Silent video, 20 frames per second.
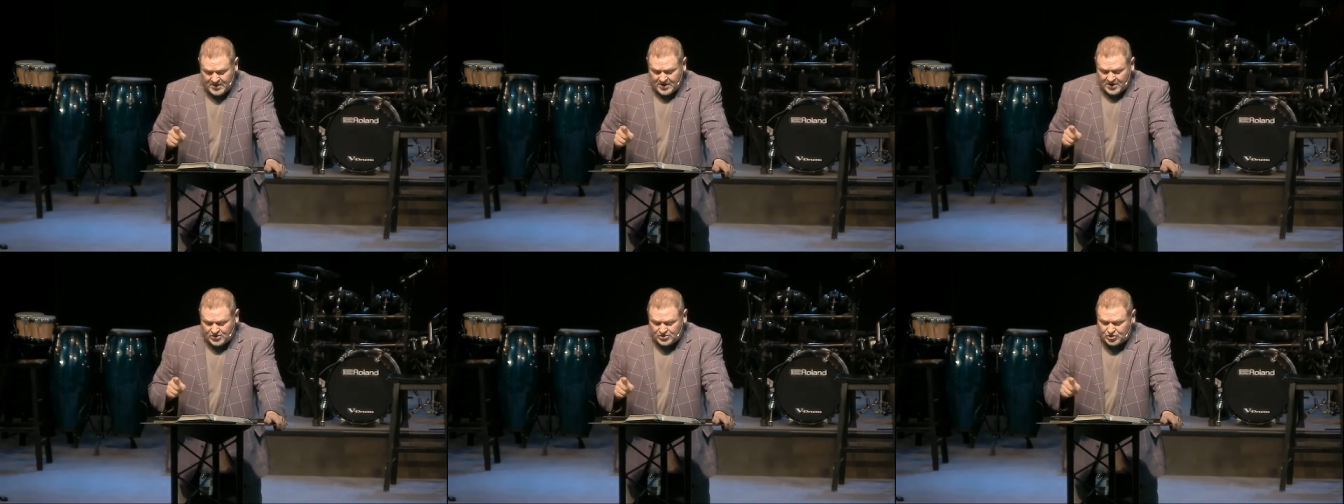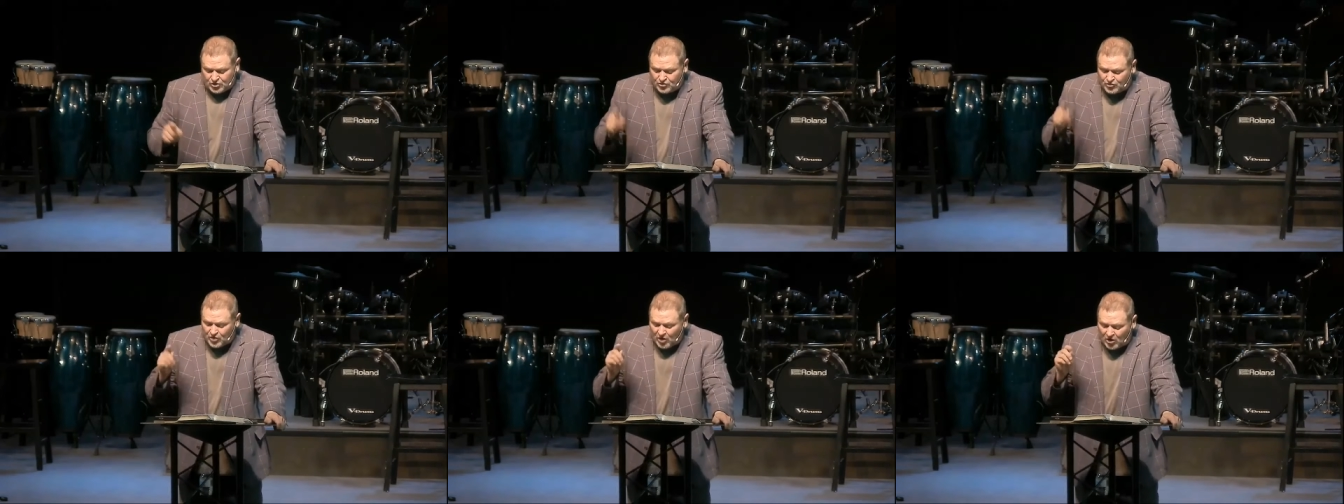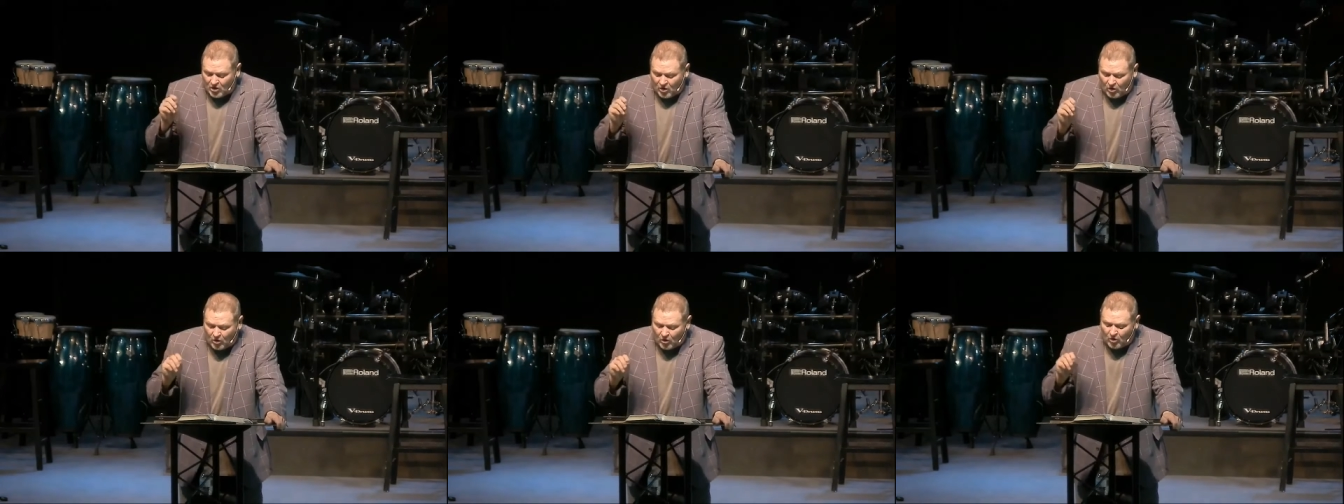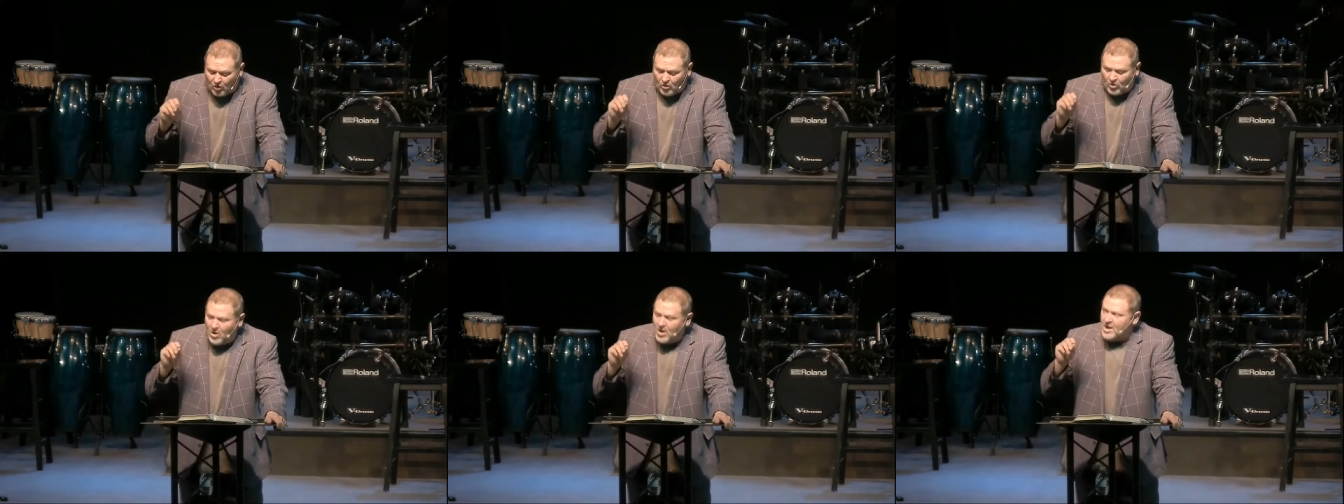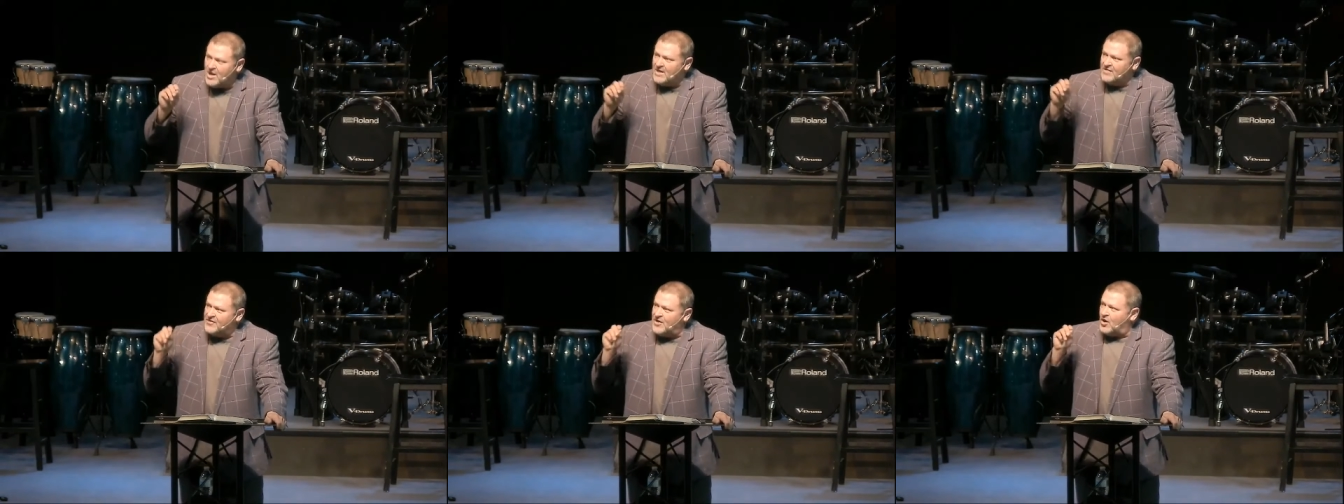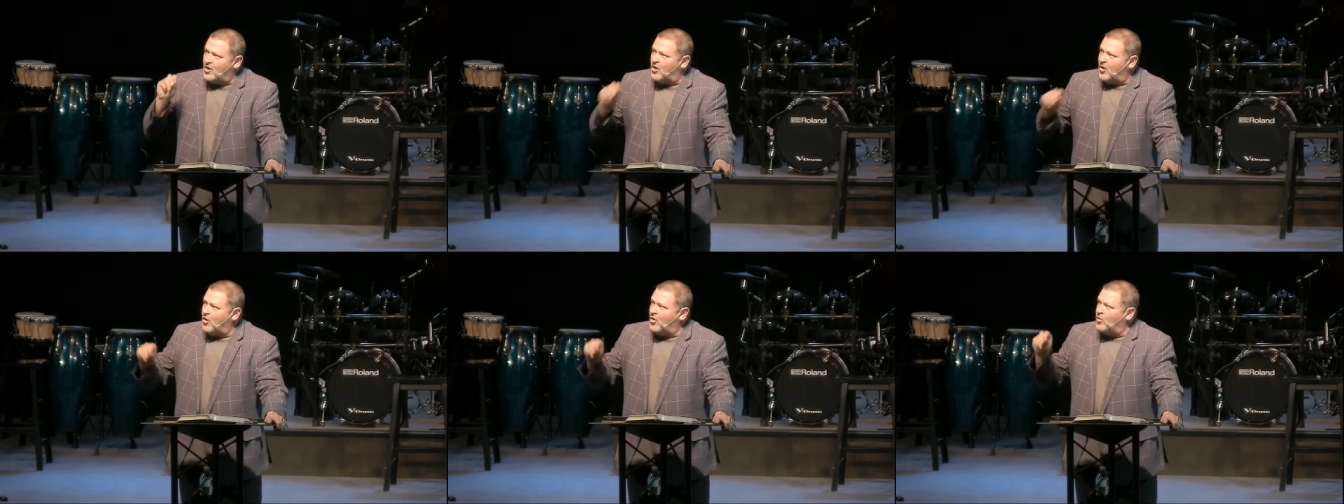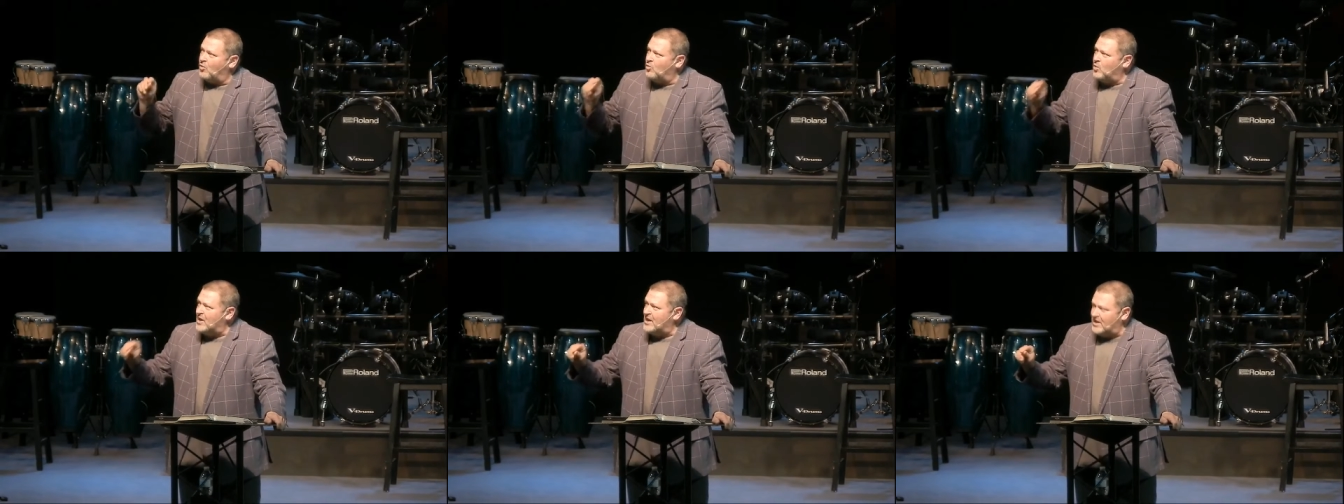to the whole the whole
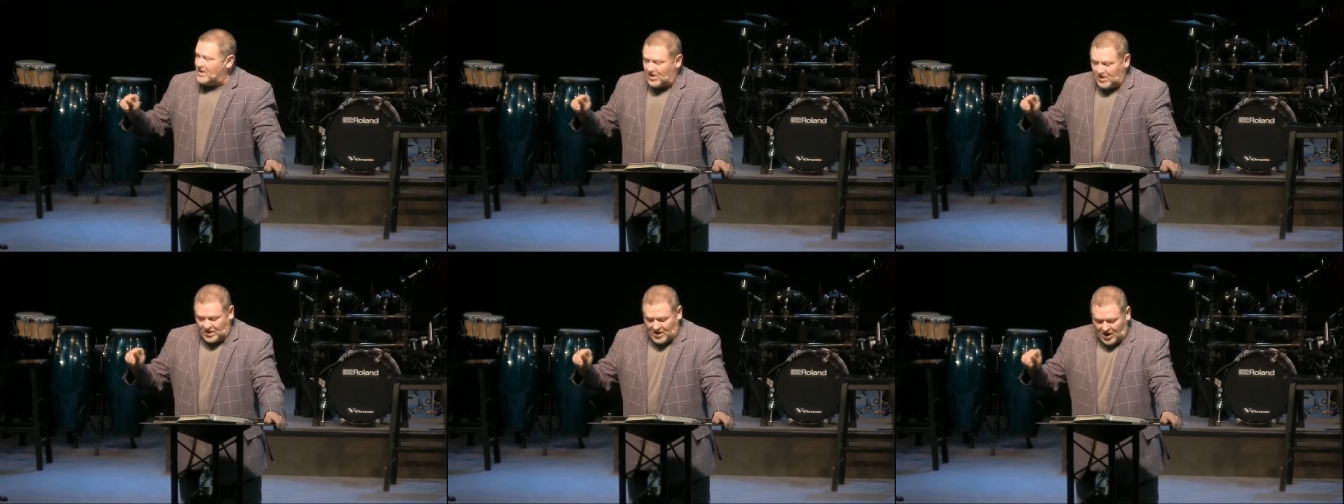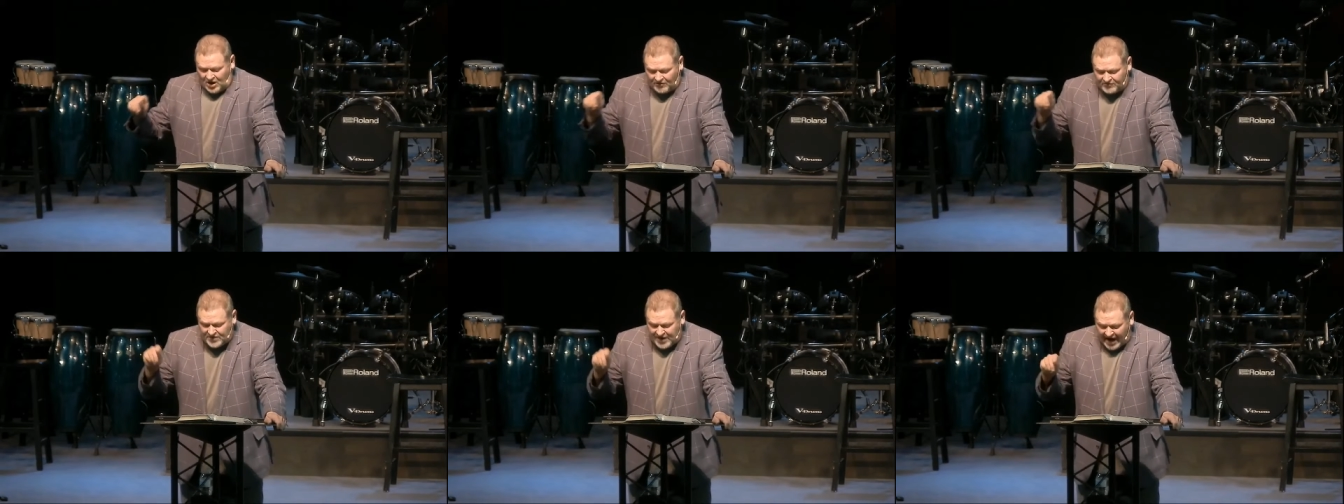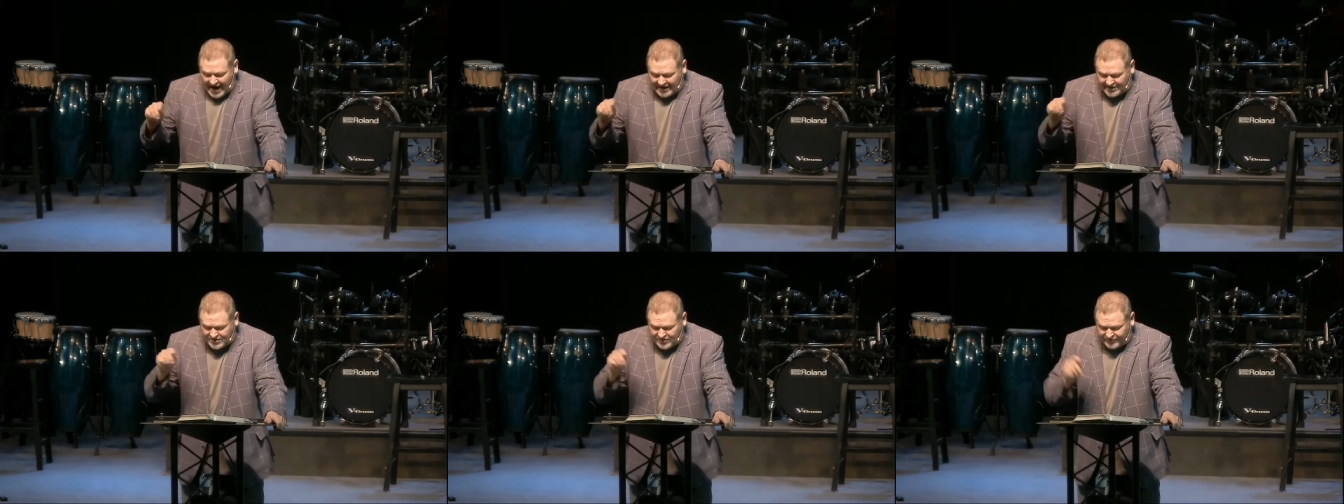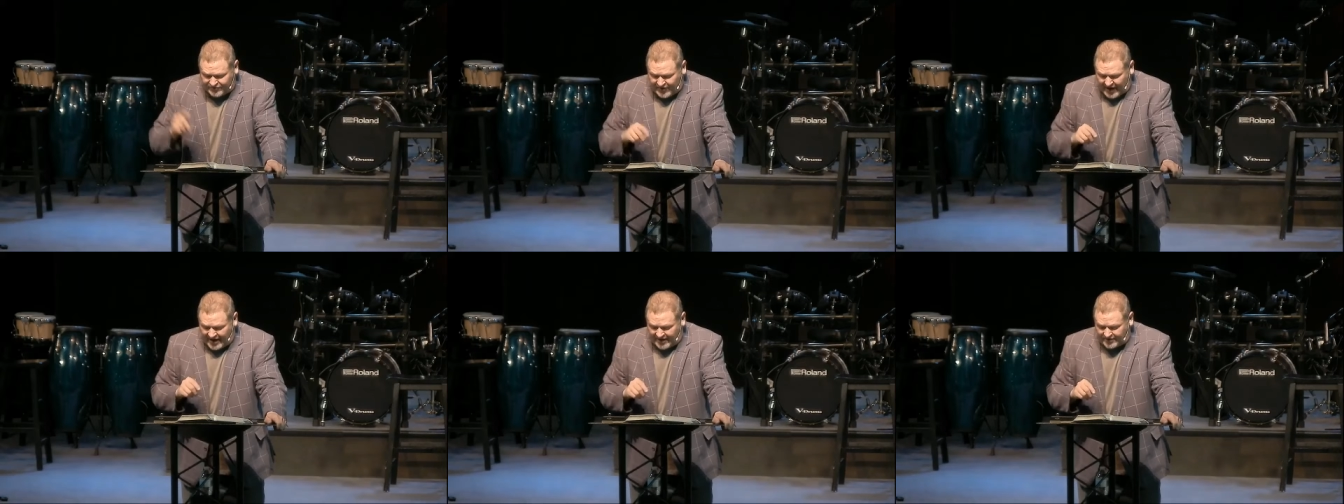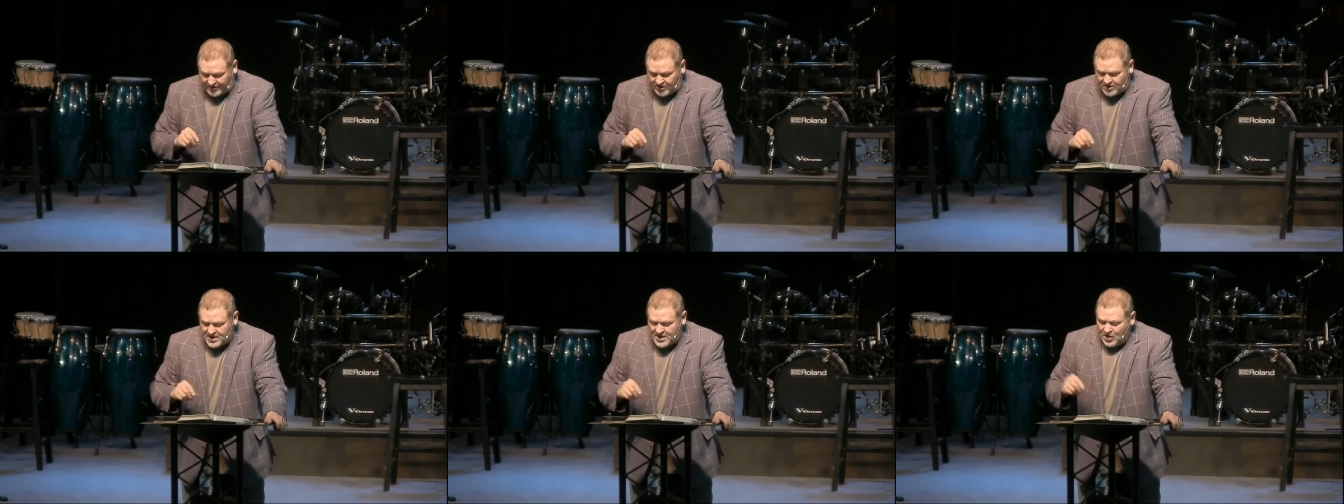will of God the Father.